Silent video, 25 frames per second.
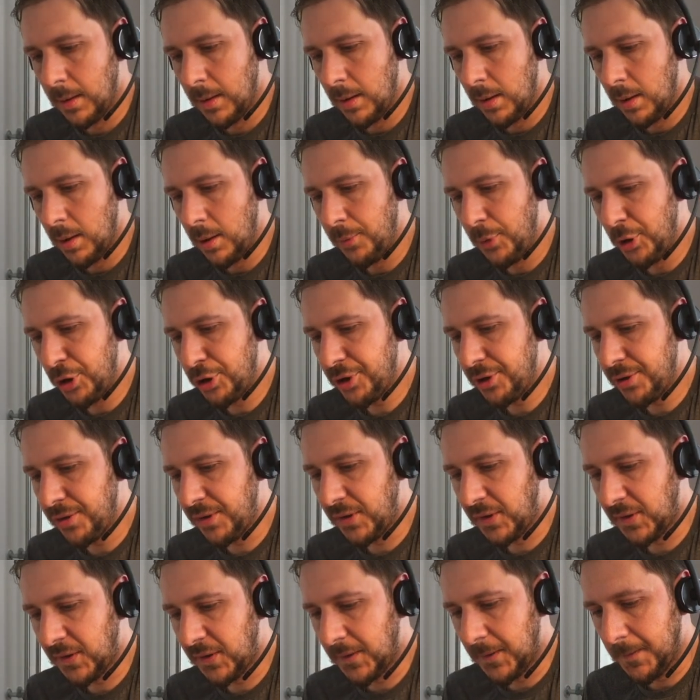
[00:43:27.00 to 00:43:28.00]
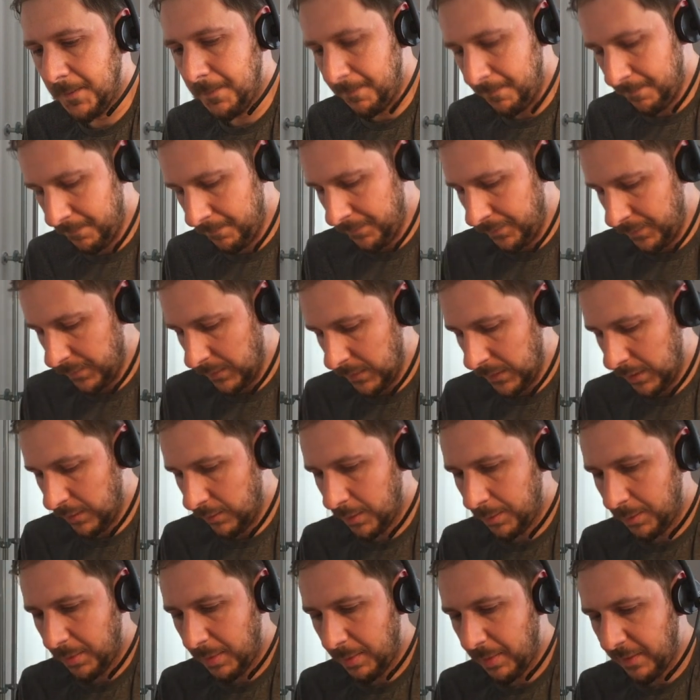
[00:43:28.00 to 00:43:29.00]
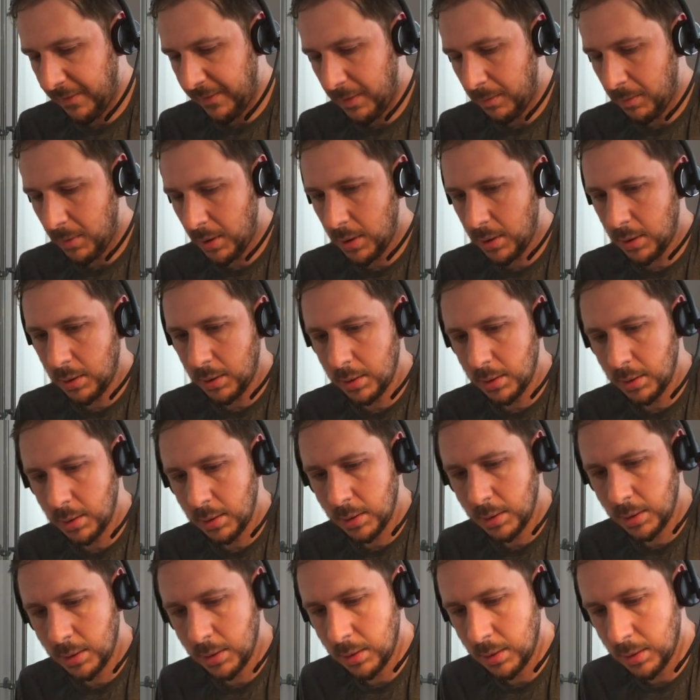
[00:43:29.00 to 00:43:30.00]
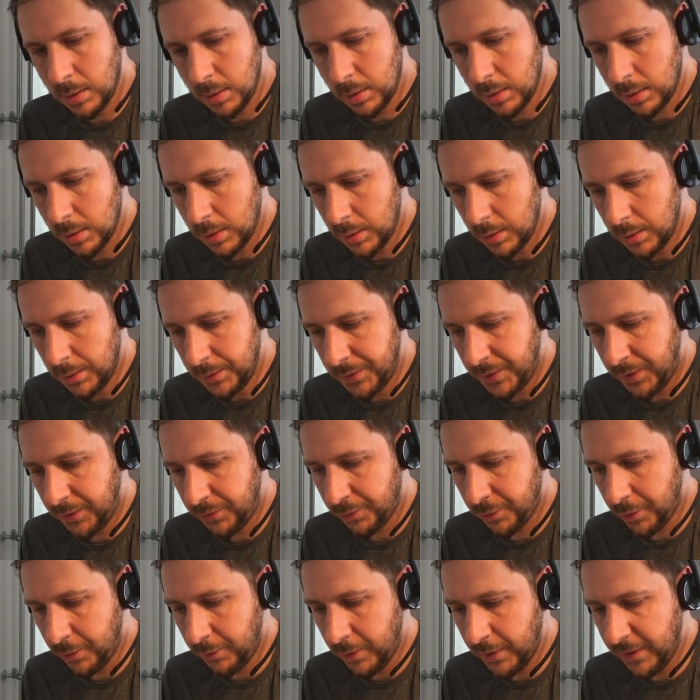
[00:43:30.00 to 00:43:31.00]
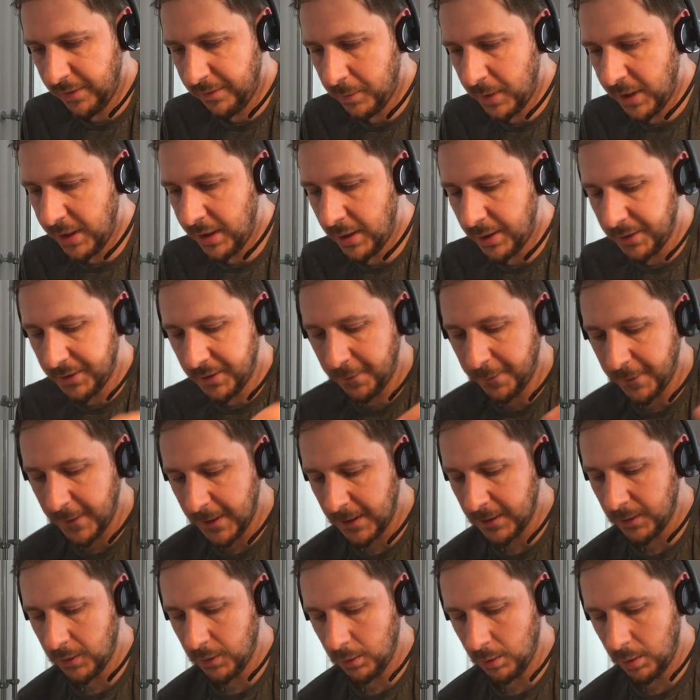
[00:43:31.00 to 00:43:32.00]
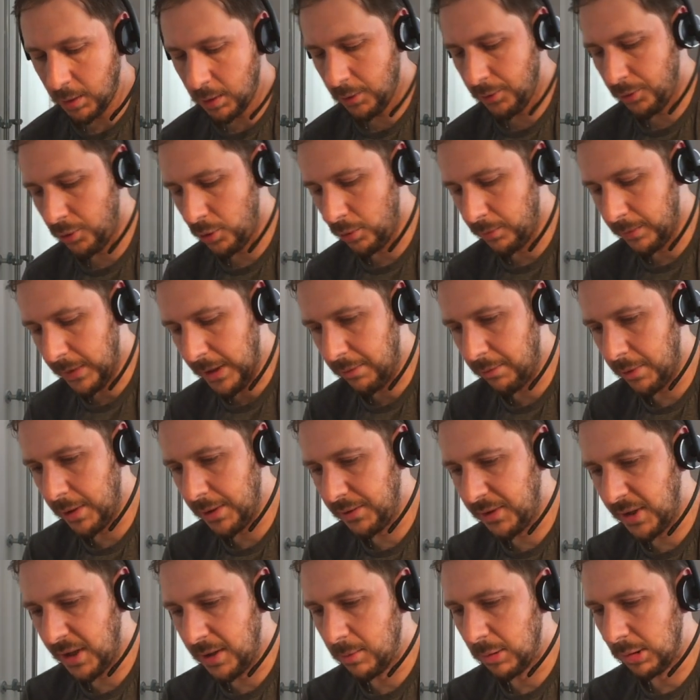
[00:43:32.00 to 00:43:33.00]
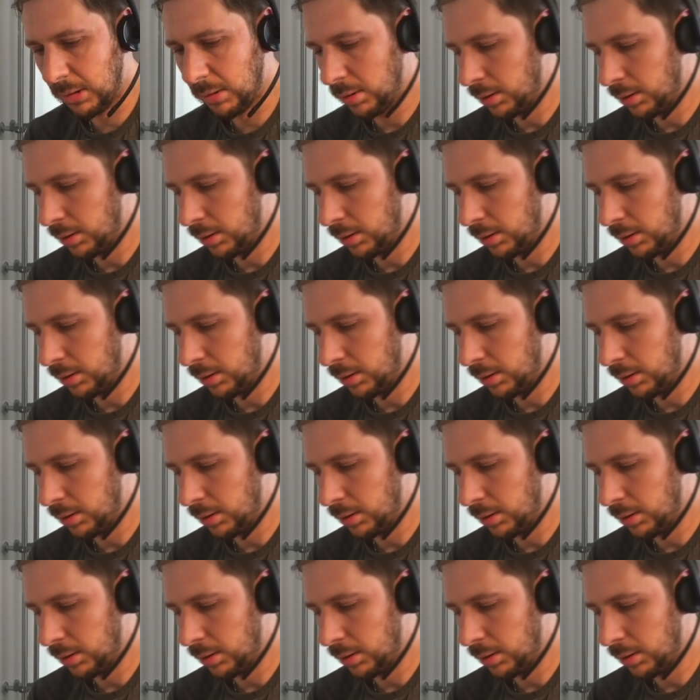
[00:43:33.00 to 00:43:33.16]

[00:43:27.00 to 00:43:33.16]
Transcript: Emergence. 1 pip of ember. Destroy 1 of my artifact. Oh no, my round table.